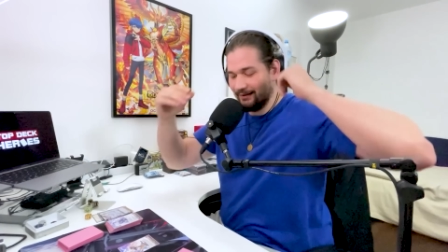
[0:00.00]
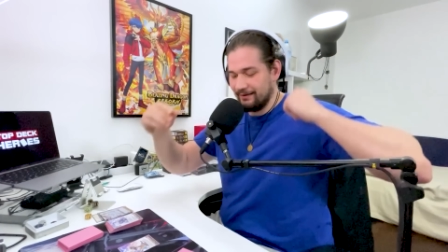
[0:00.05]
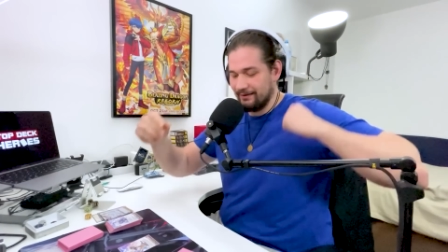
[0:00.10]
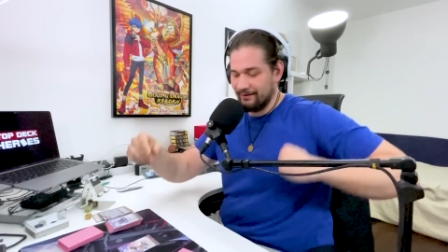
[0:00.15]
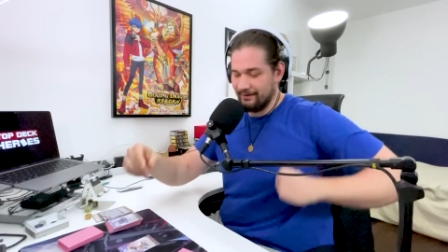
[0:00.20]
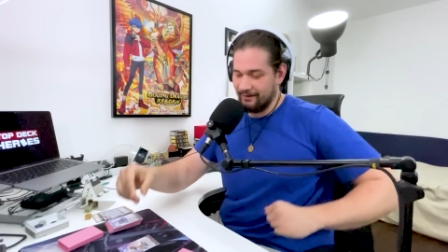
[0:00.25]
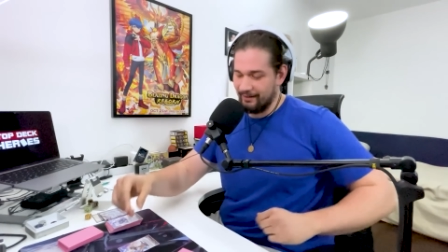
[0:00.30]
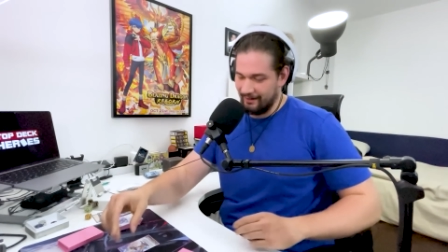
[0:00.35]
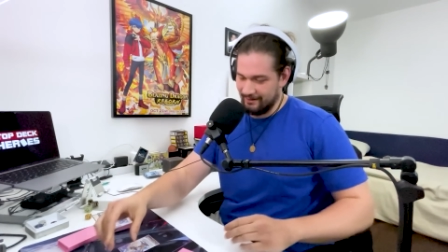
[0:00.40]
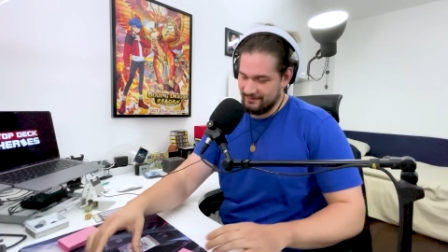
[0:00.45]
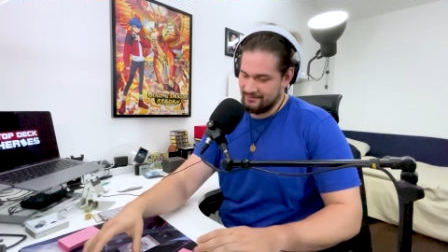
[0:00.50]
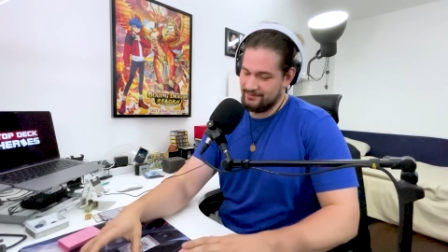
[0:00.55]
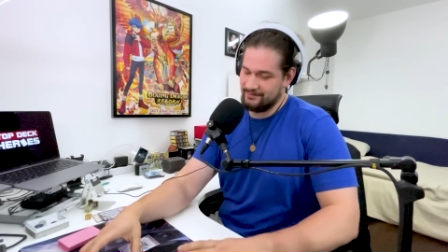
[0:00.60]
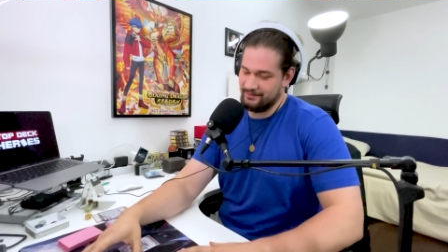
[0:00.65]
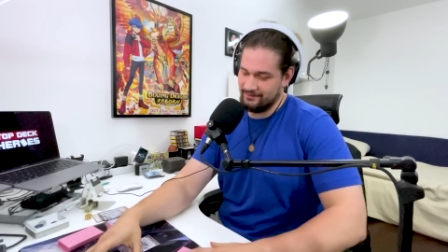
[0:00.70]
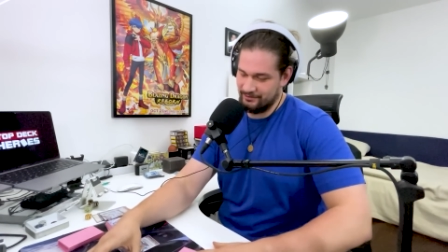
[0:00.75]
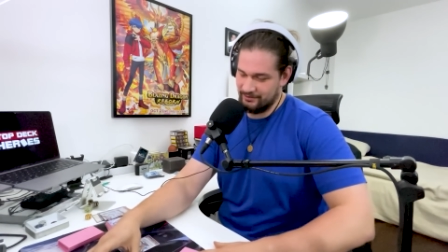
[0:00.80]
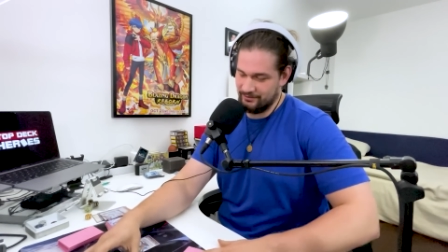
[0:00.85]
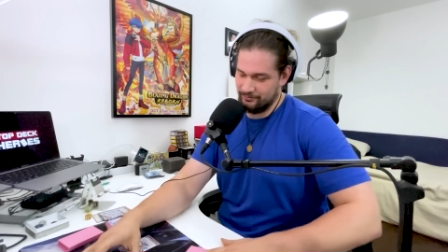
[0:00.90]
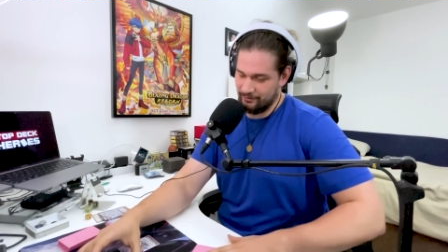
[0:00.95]
Yes,
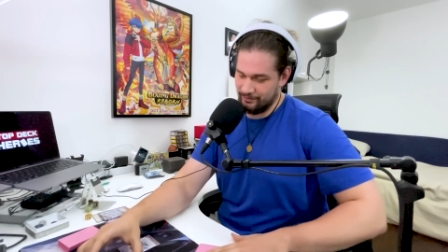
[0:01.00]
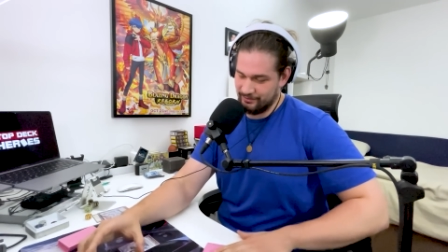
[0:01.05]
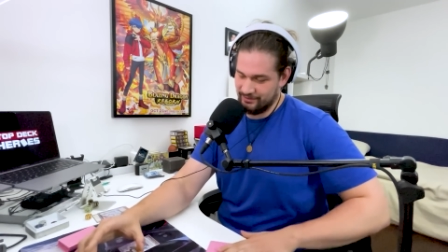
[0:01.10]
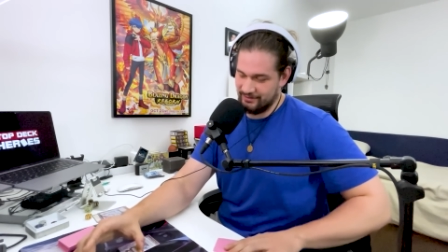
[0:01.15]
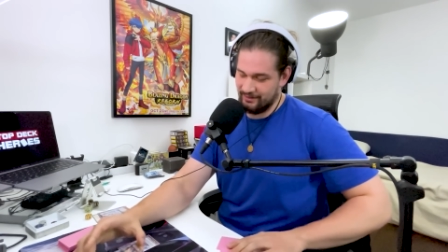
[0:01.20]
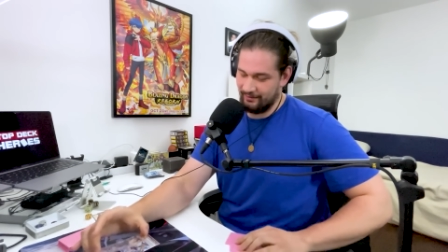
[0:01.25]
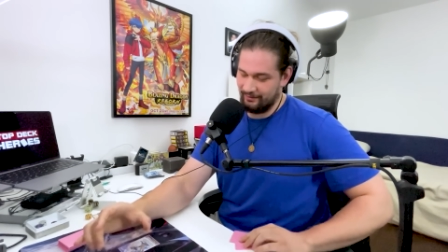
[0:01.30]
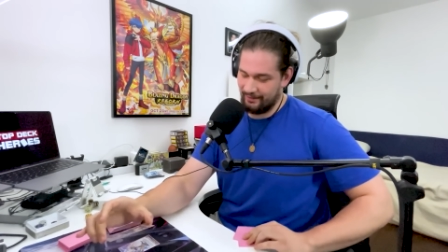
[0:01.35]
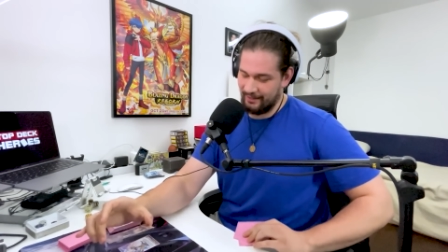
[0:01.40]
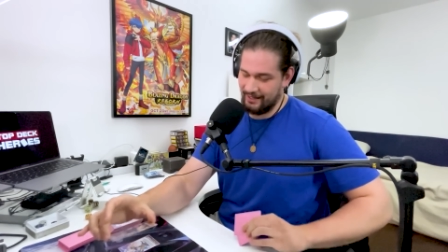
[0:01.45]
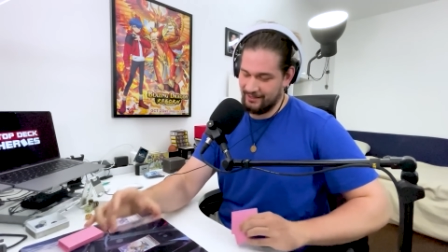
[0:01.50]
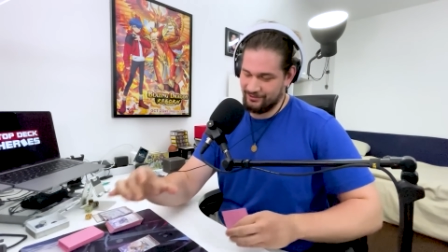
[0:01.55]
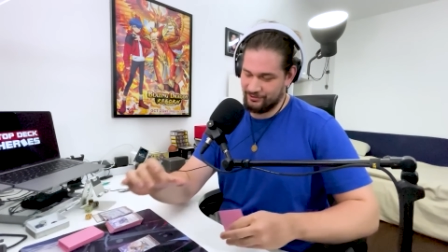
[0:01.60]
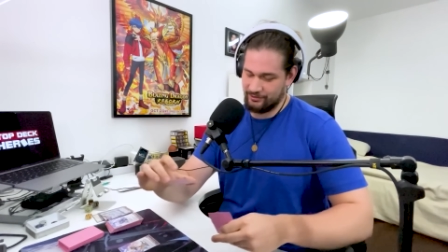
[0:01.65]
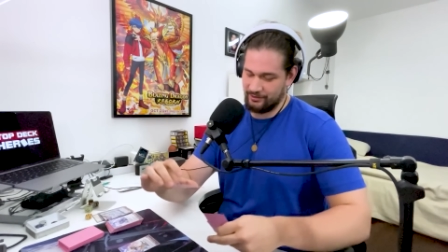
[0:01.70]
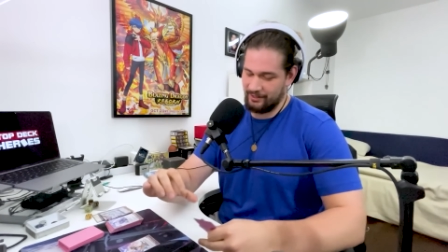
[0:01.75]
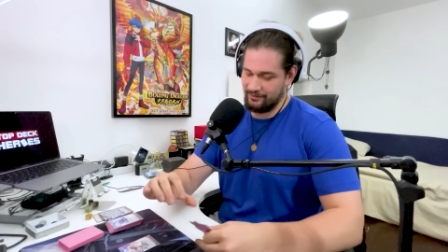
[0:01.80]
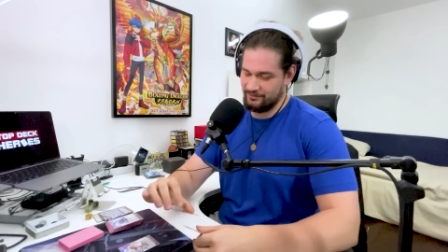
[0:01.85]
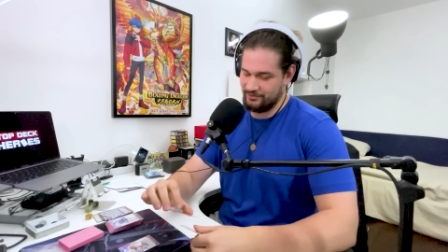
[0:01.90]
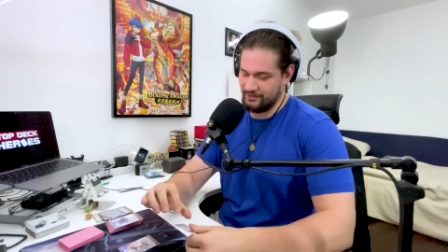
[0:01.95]
this was the last
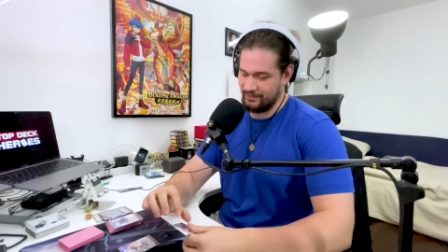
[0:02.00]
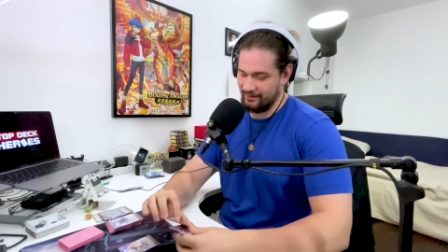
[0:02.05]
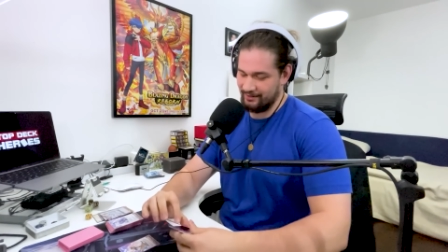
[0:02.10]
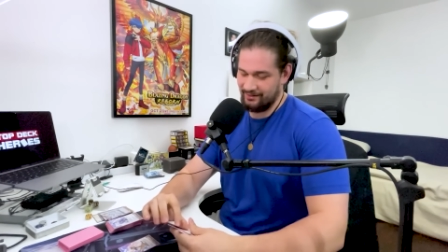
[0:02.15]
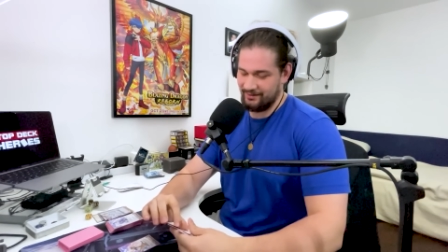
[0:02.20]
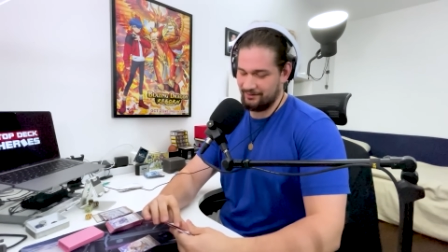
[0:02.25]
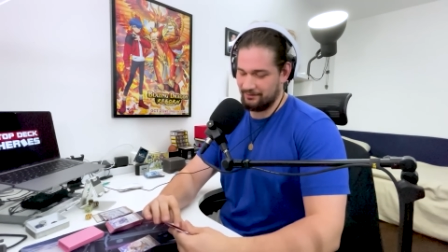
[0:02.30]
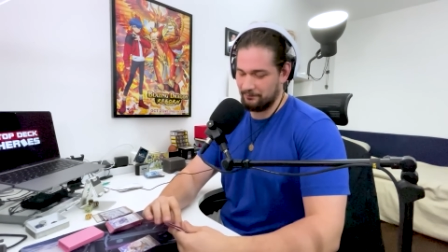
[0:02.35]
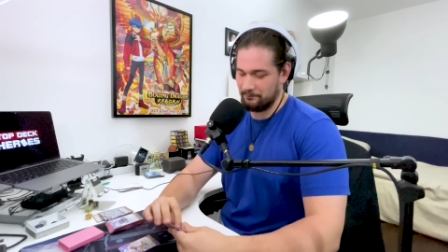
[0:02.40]
drive check.